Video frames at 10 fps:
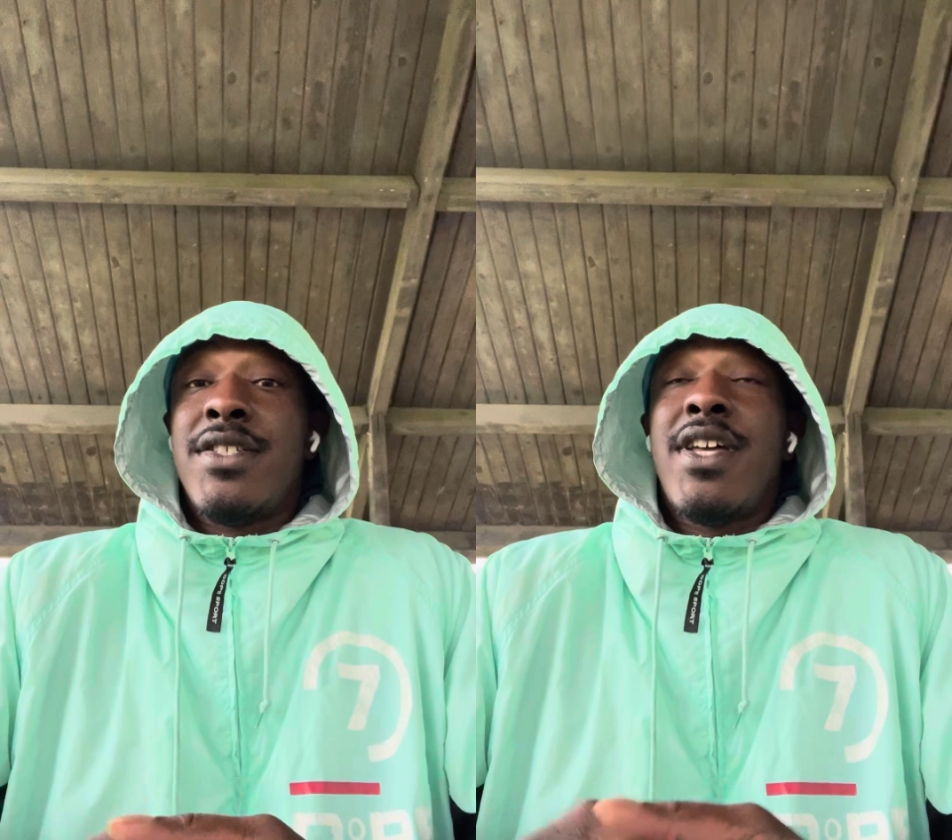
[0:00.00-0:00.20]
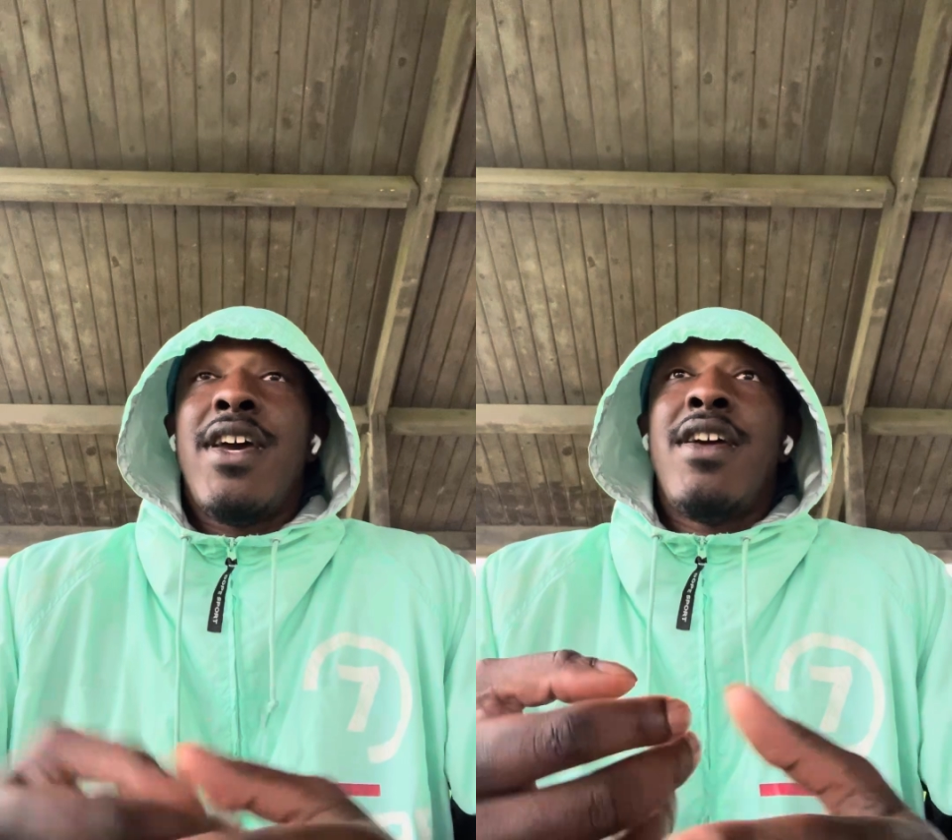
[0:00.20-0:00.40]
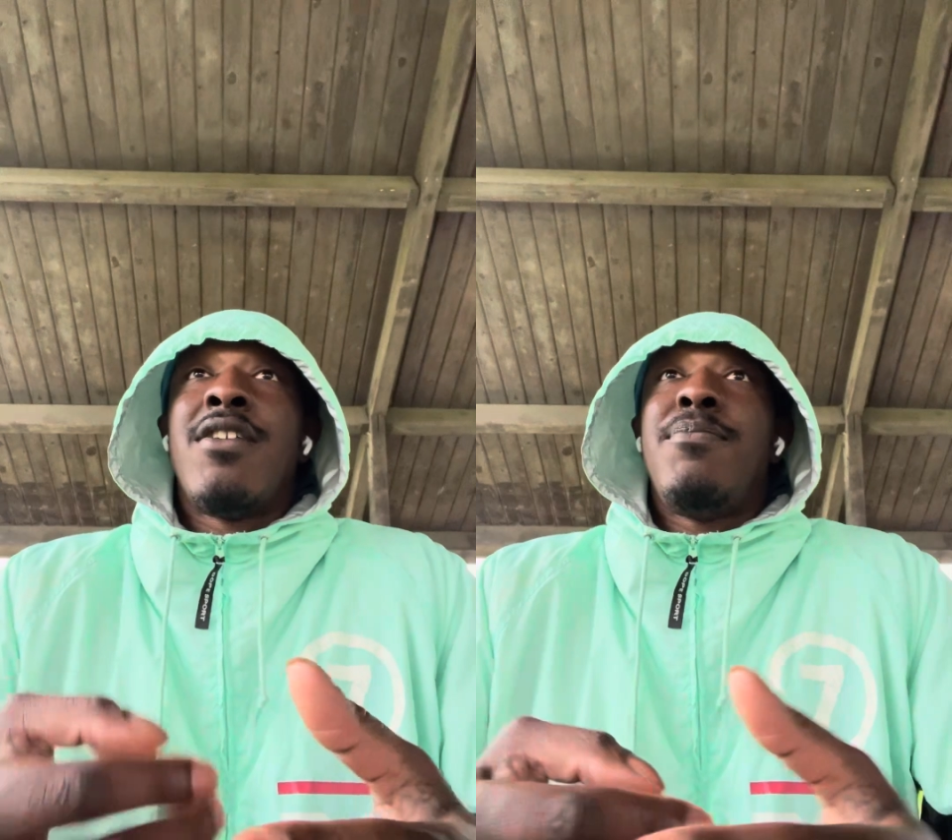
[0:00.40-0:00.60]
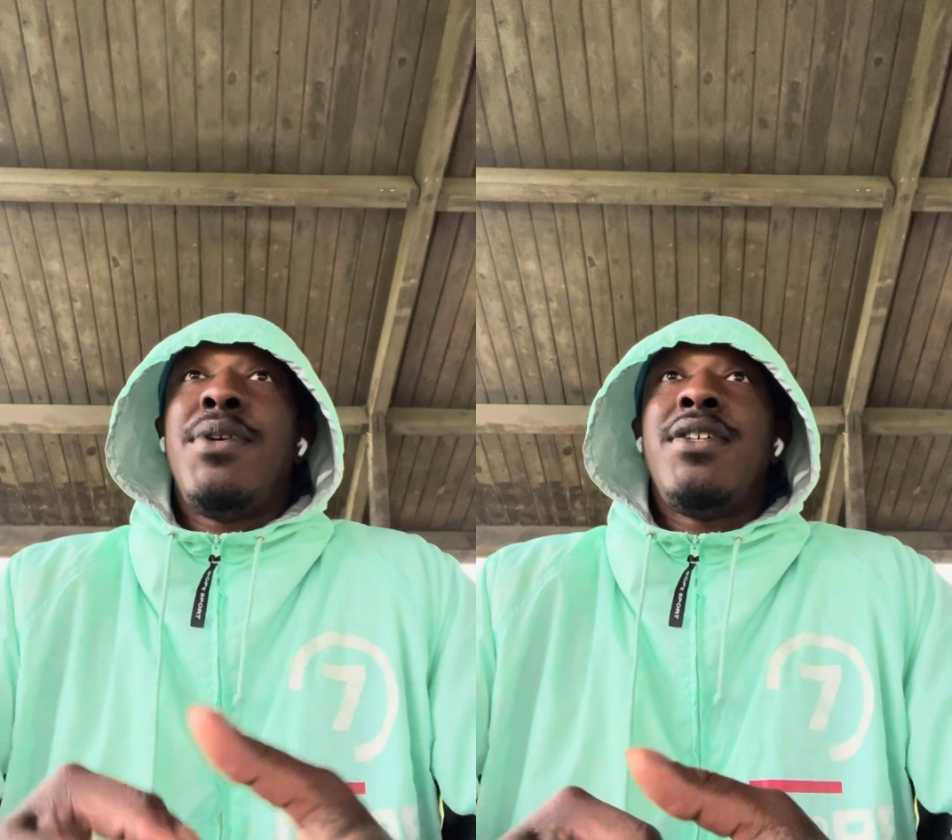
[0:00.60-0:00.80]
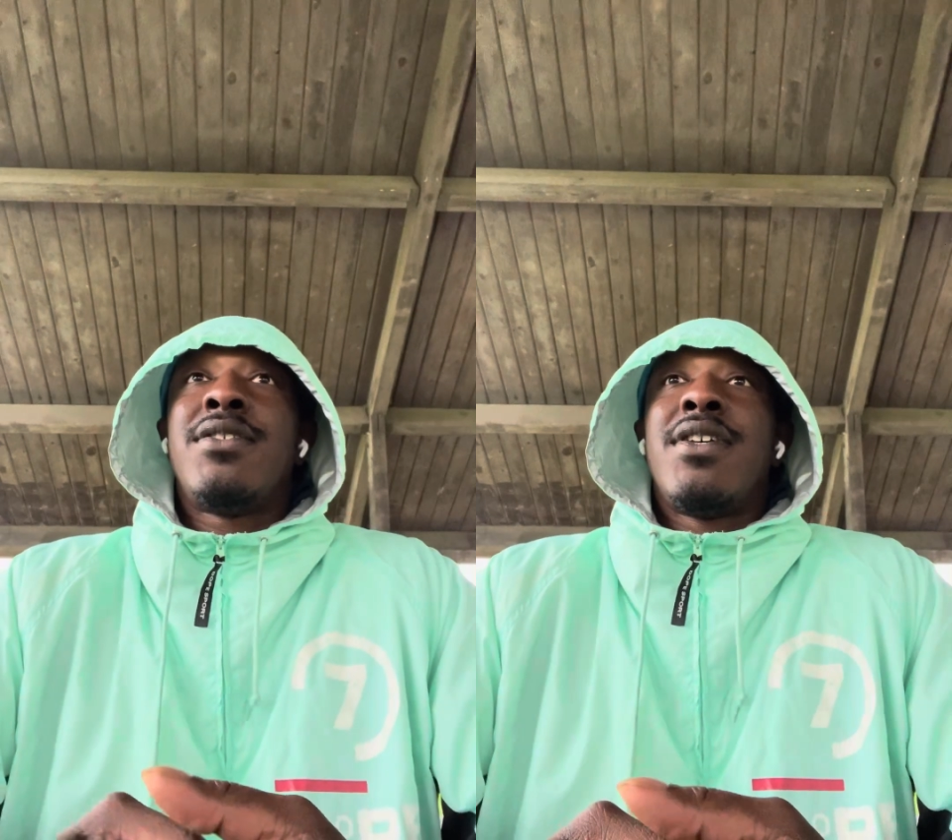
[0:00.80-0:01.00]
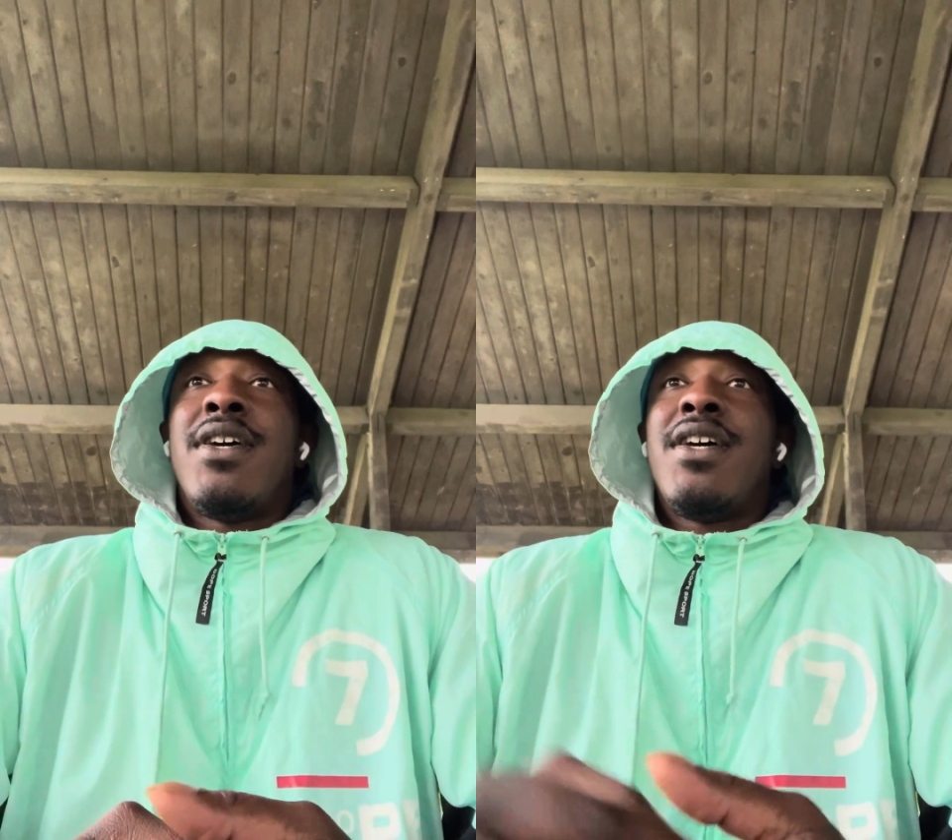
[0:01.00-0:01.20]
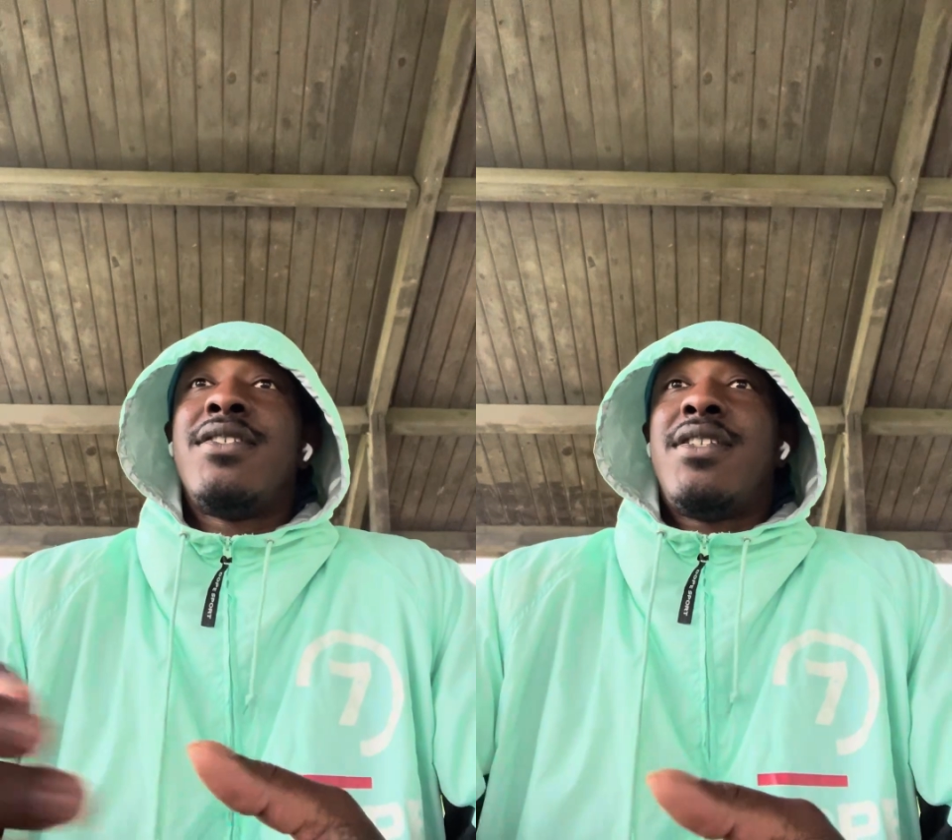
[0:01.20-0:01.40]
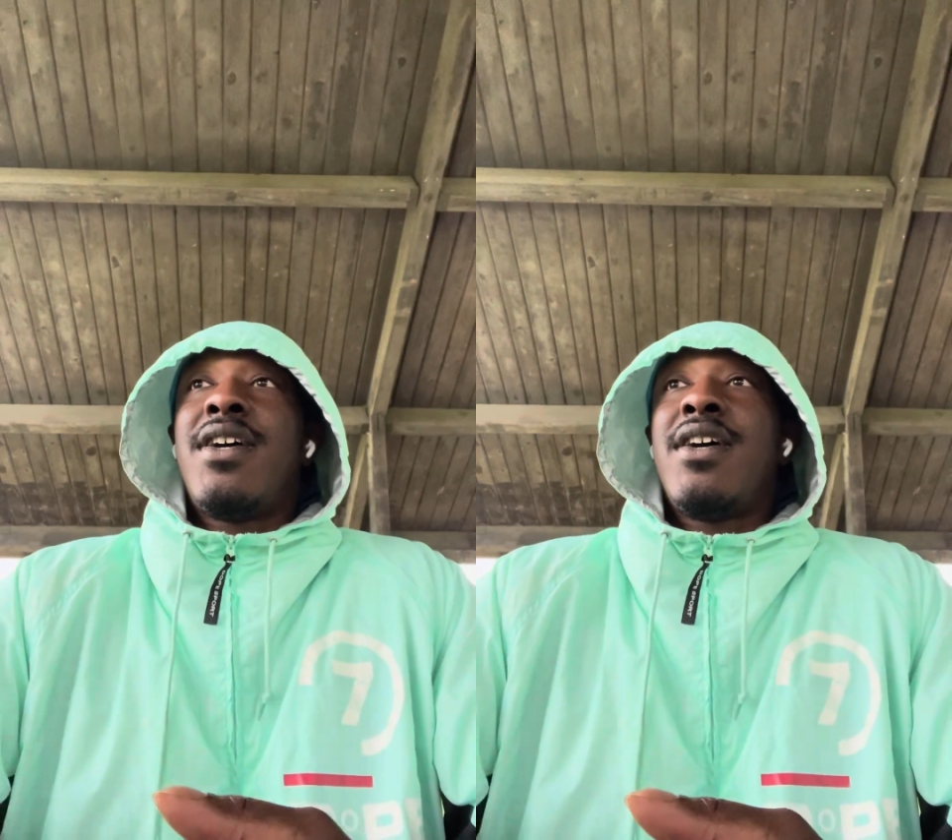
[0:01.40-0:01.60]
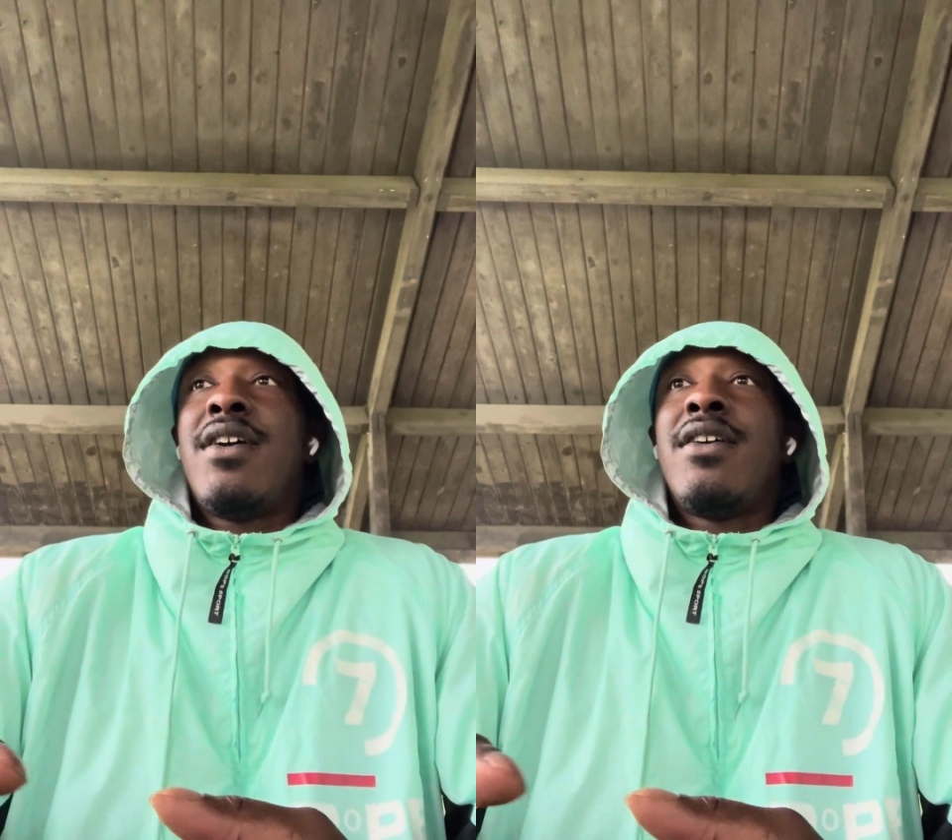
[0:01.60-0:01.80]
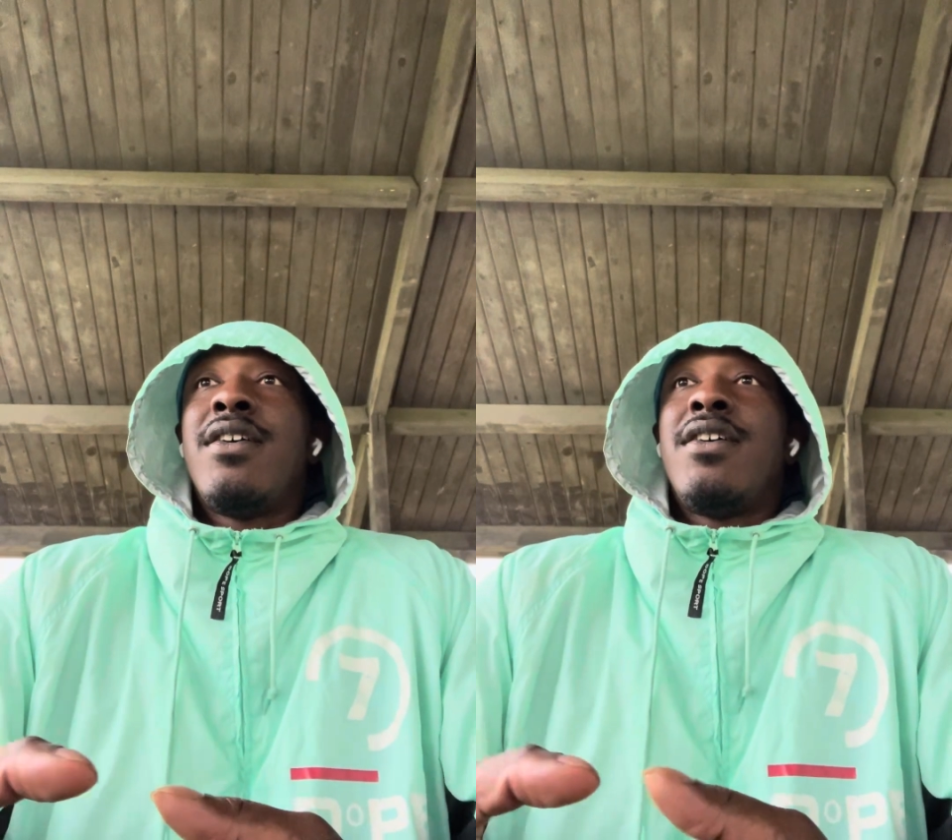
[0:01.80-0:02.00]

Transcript: That inner beast is there